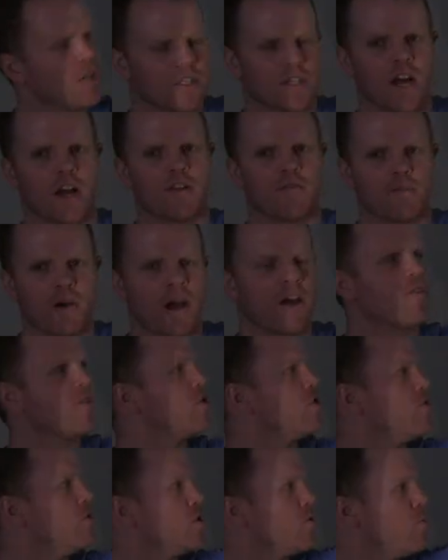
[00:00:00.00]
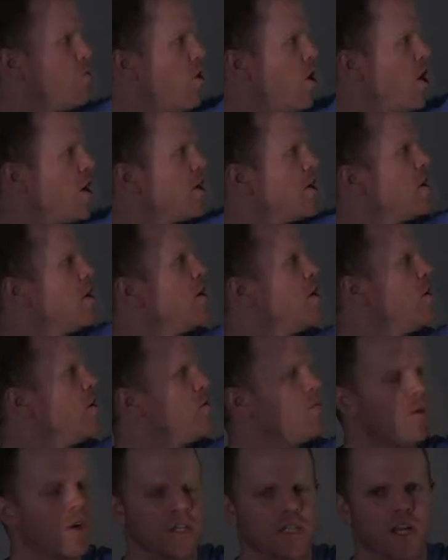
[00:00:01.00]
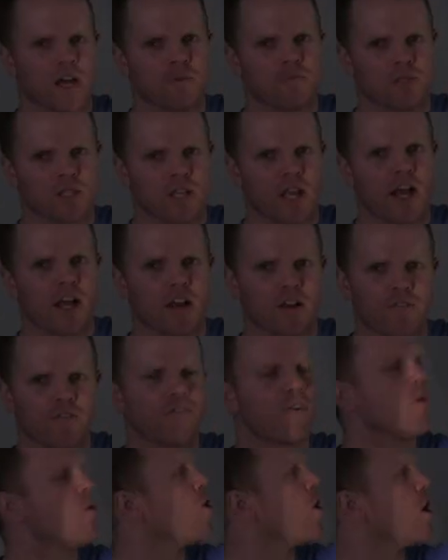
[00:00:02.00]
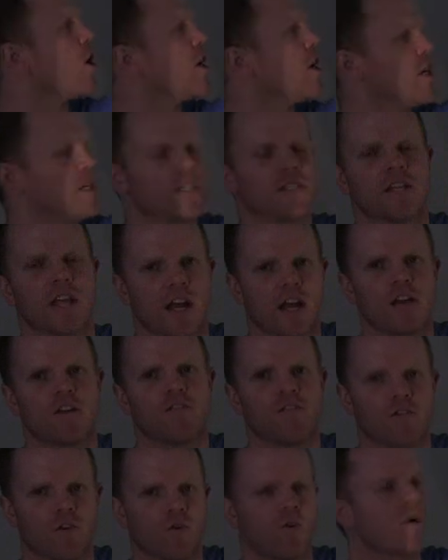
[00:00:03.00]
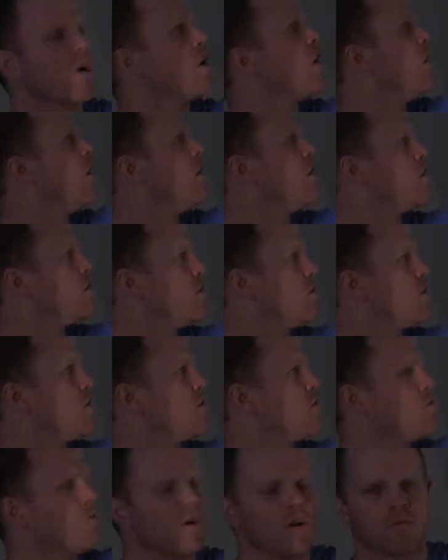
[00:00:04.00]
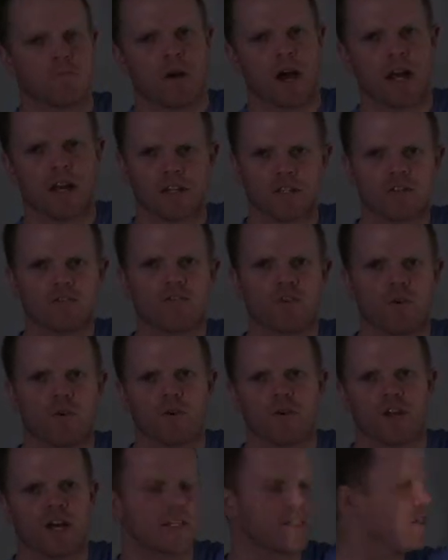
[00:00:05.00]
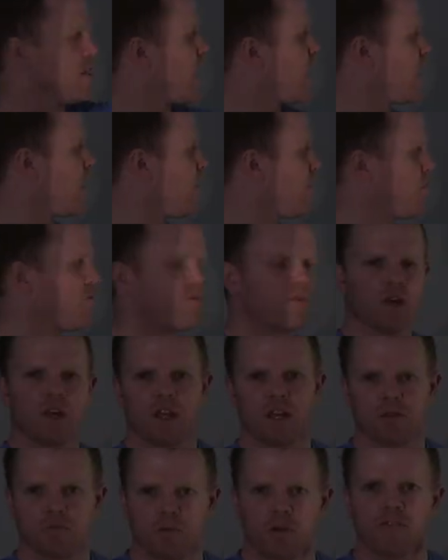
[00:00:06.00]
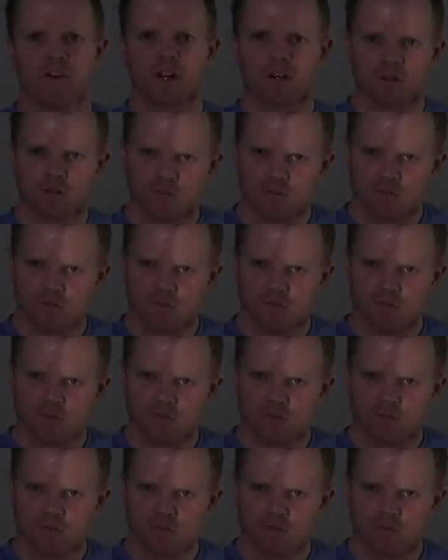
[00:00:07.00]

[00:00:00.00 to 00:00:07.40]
Sine of pi over 2 is 1. 1 times negative 4 is negative 4. So this is 1 minus 4. That's negative 3. That's perfect.